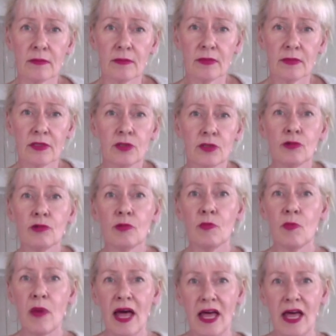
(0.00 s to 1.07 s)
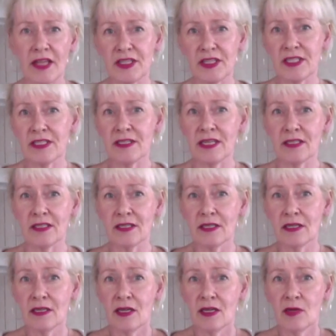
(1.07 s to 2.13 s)
two paths that
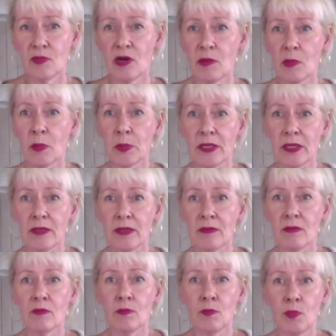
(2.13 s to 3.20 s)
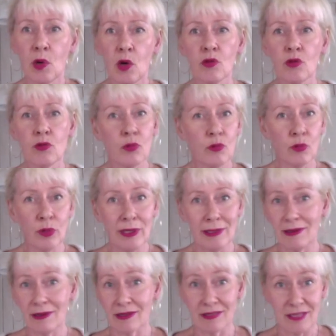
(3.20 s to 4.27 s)
probably both will
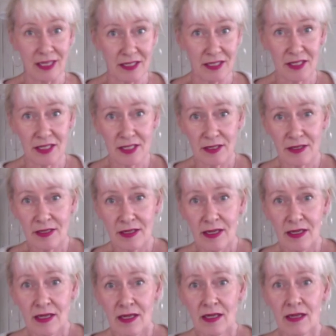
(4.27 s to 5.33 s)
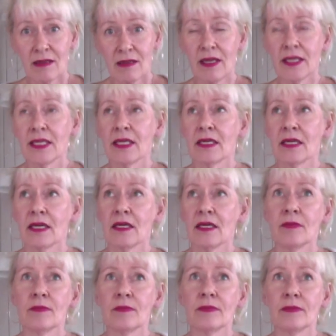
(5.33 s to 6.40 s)
exist. Like
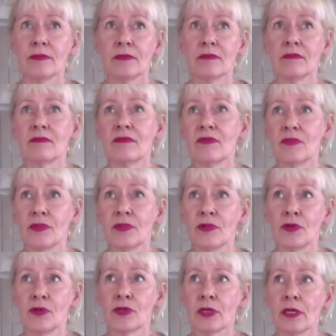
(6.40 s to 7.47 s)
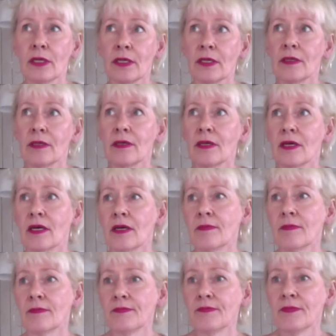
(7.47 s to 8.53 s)
usually
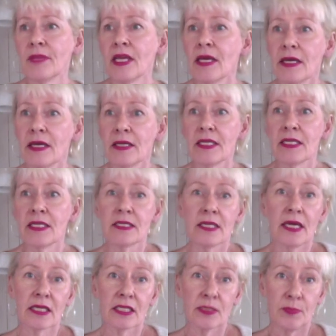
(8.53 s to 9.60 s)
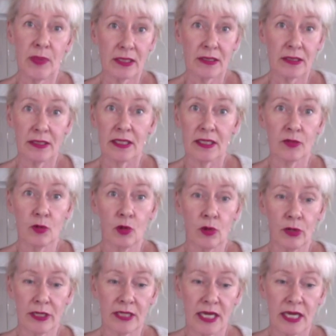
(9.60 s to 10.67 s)
it is expected, or
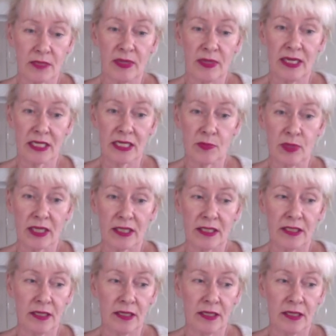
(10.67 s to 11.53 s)
it has been expected